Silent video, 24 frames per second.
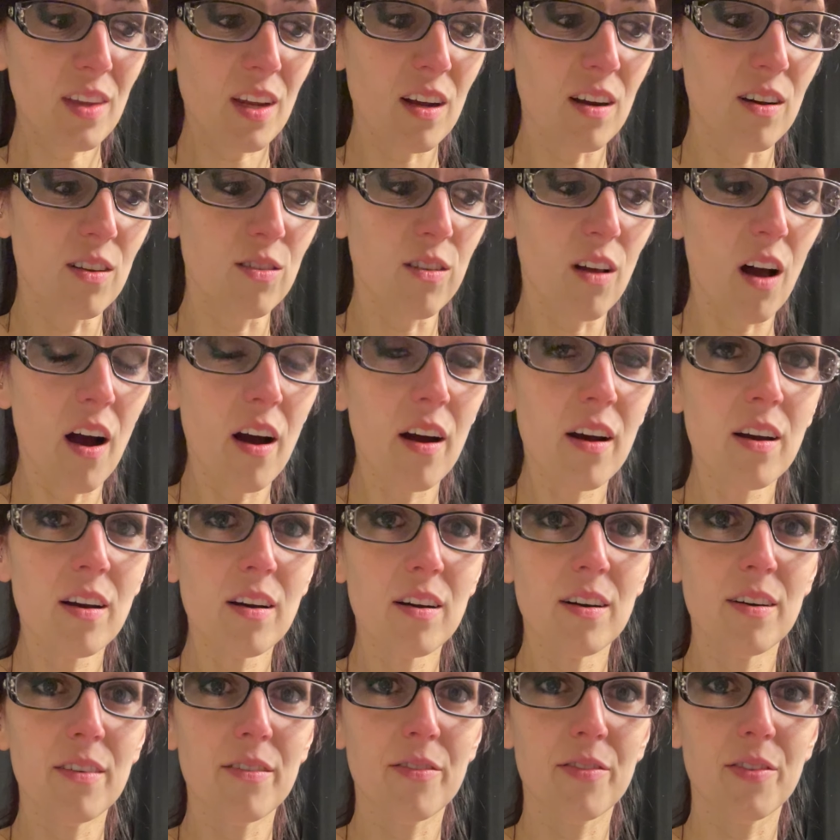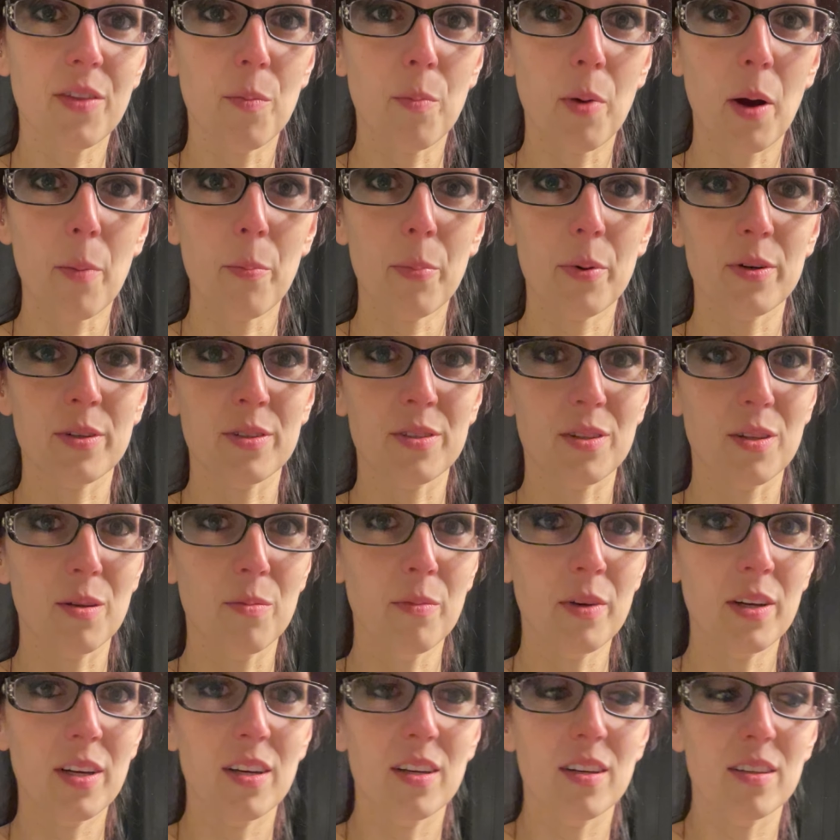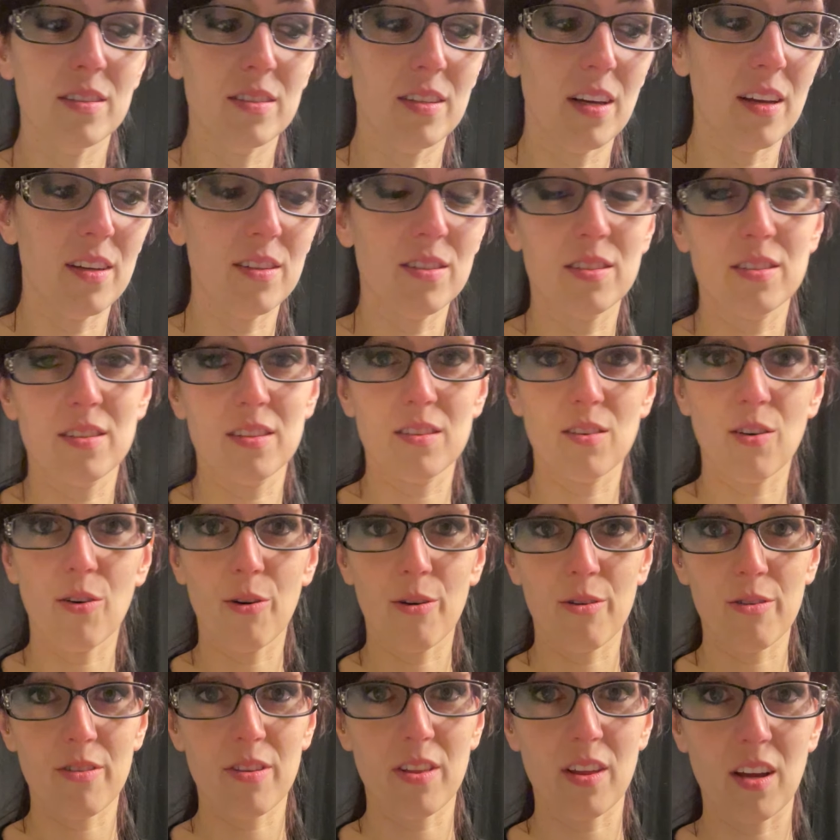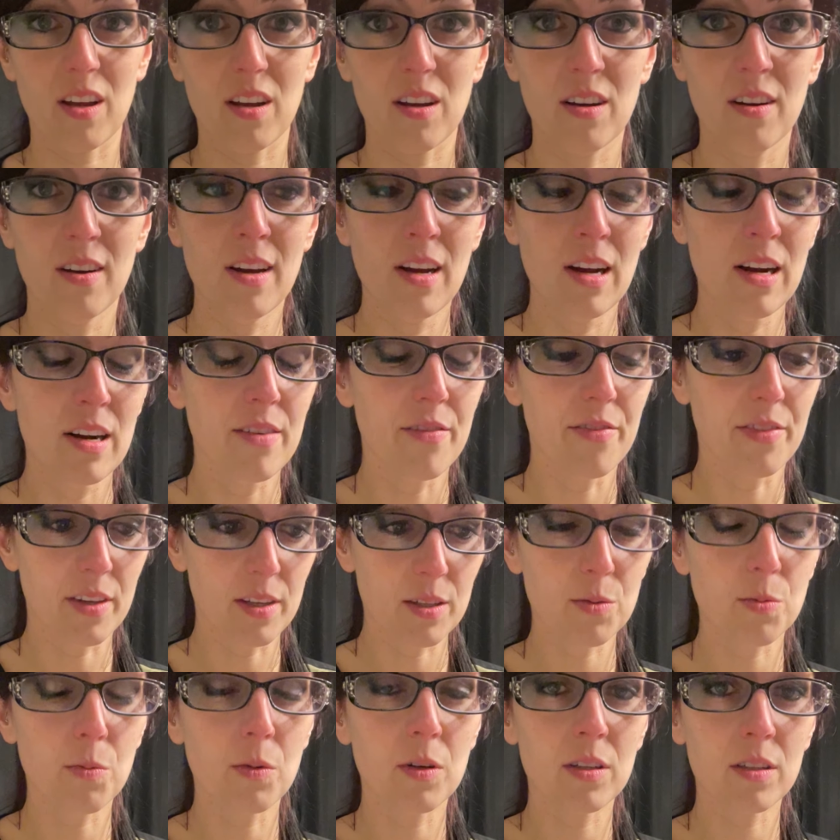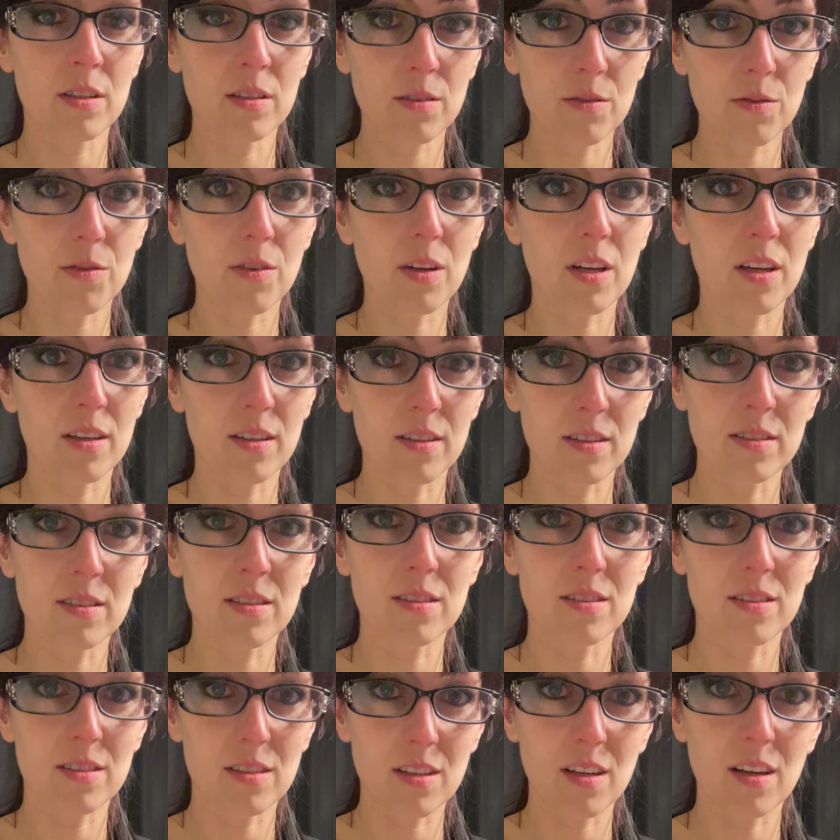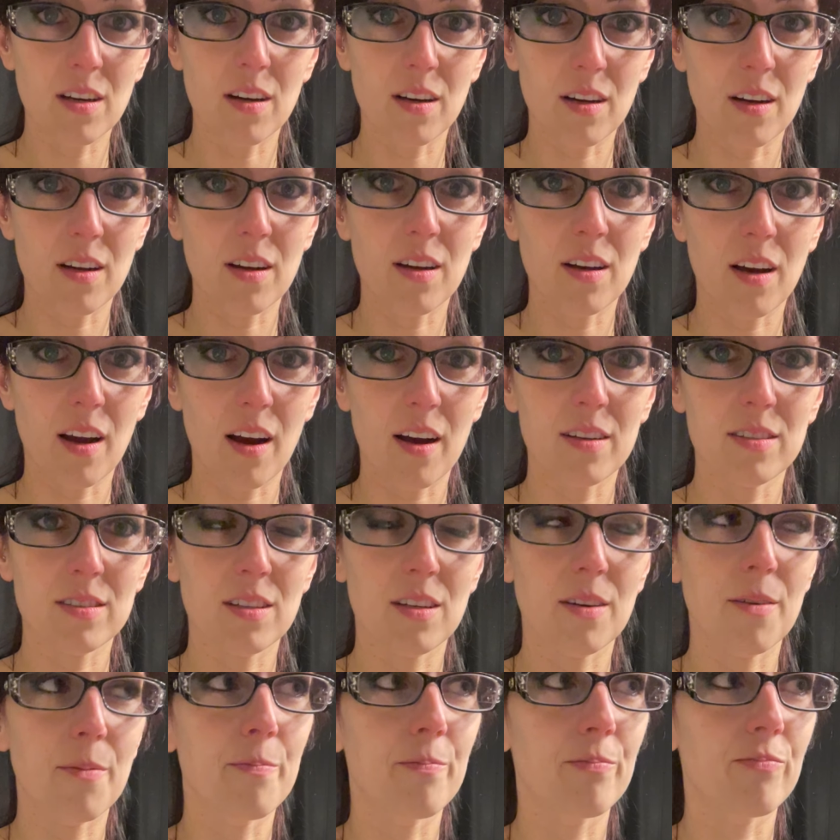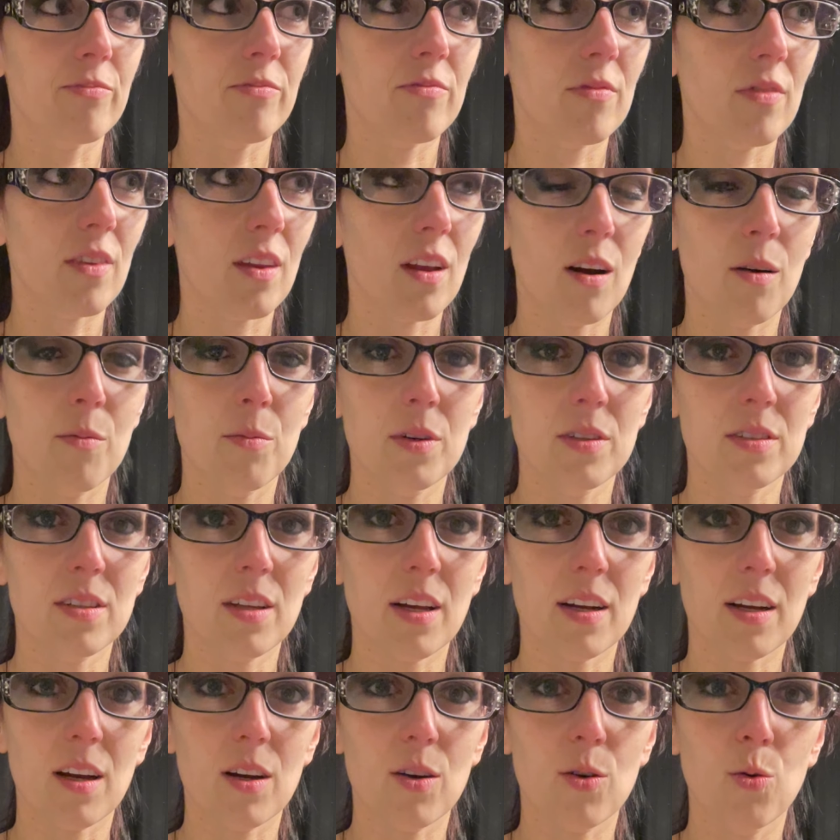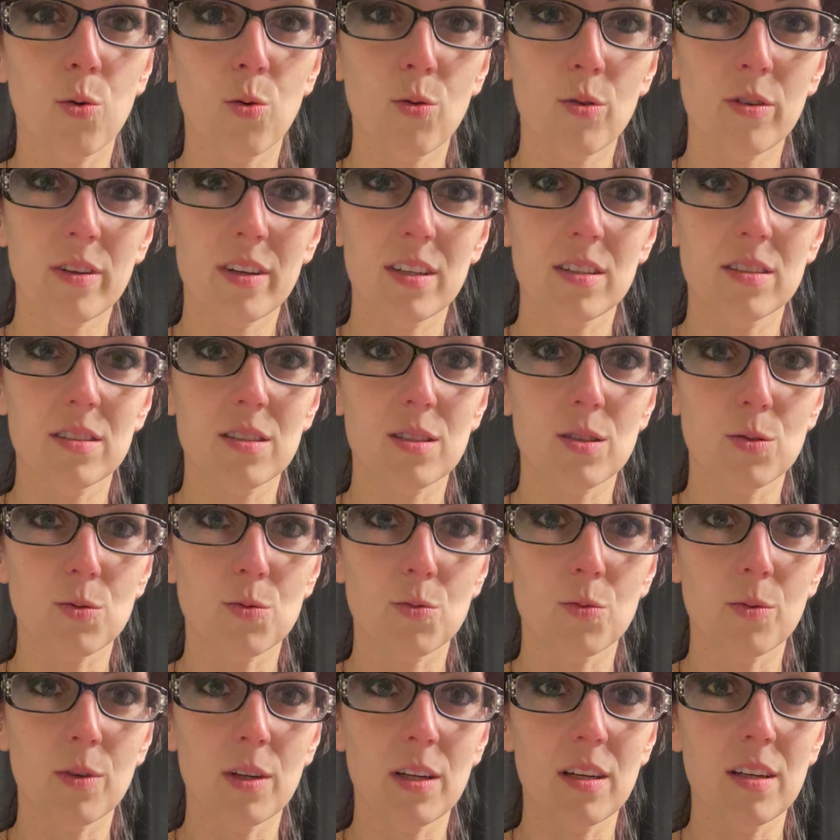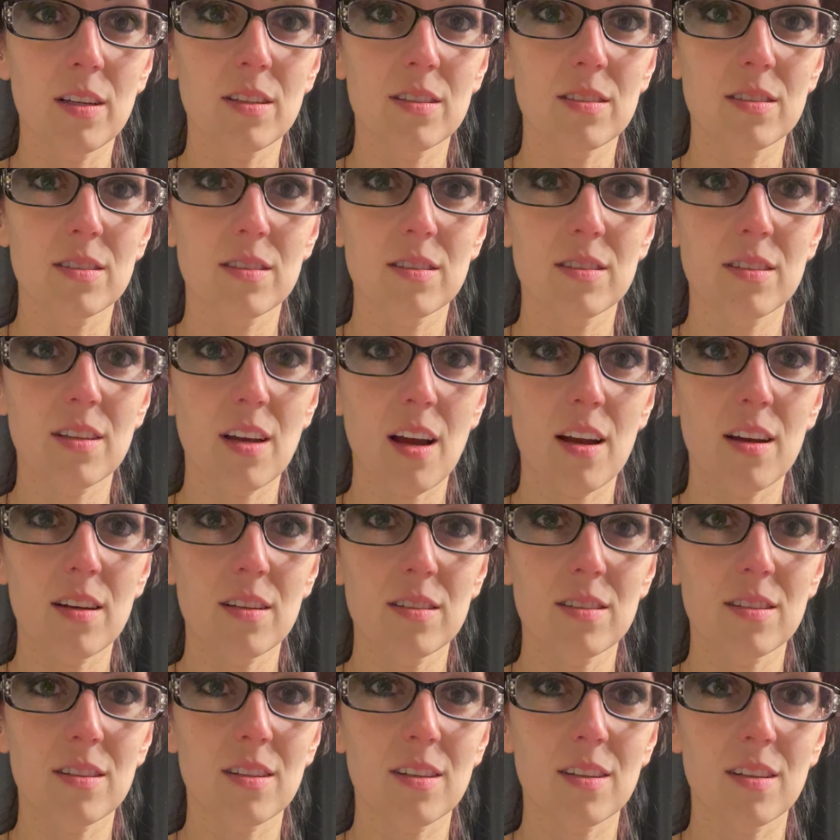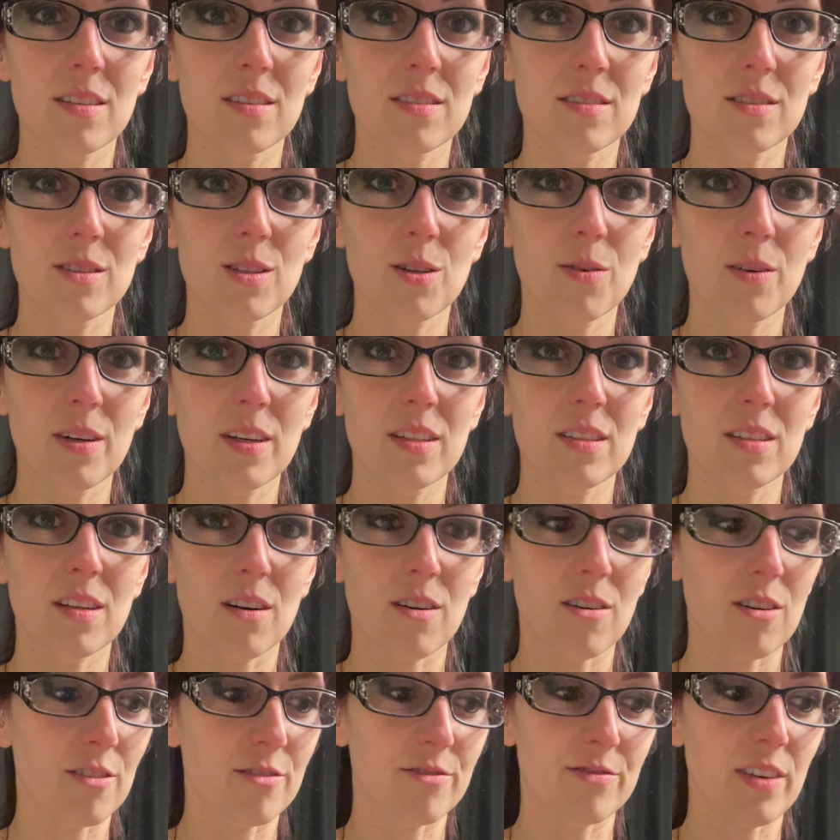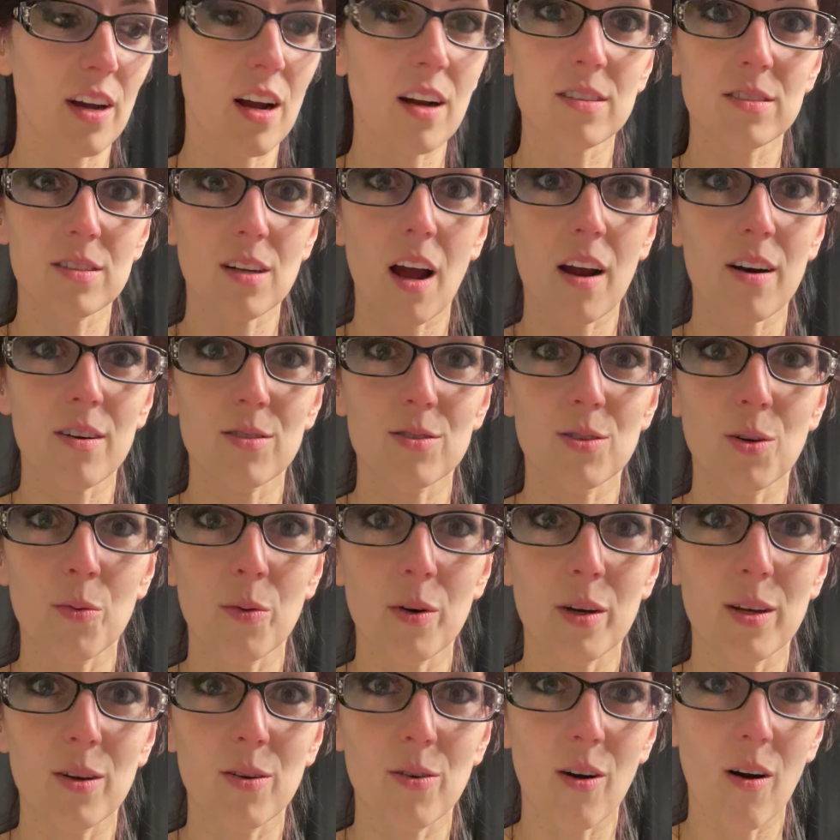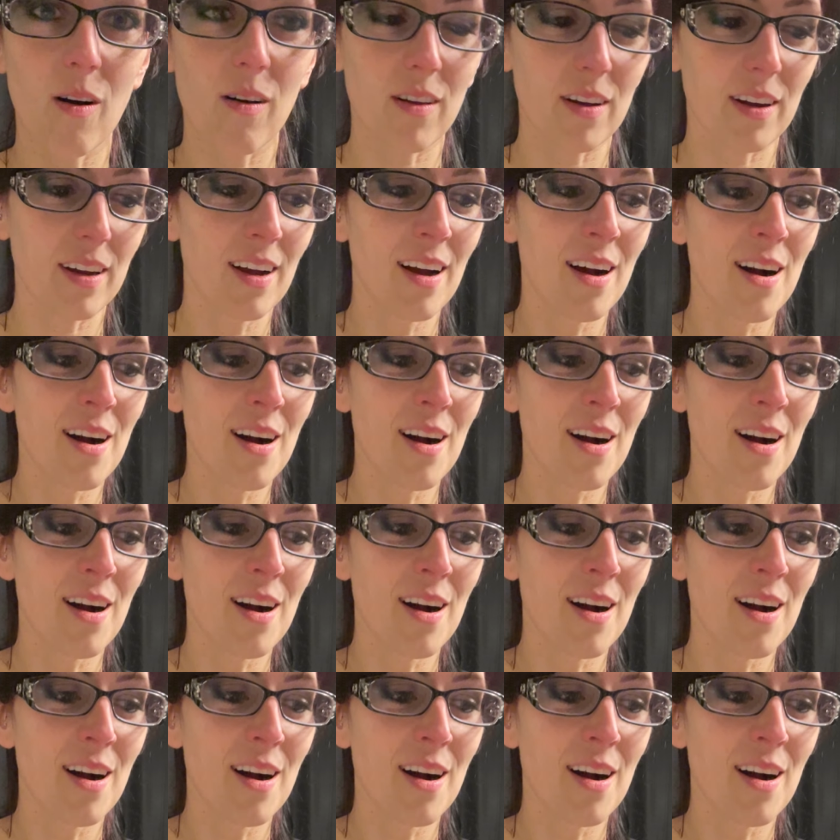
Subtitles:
A lot of the peppers to me taste earthy. This one has a almost like a cooling sweet taste to it, or effect. I don't know what you call it.